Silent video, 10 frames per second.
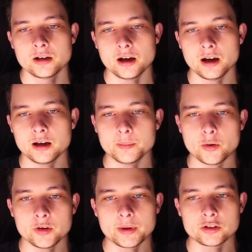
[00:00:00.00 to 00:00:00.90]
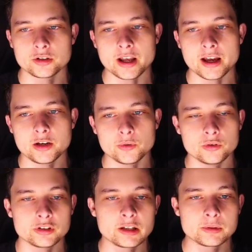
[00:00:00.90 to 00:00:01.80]
I want to make sure that anyone who
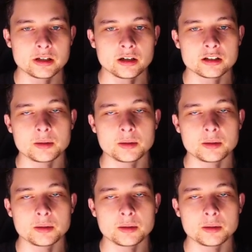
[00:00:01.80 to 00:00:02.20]
sleeps here sleeps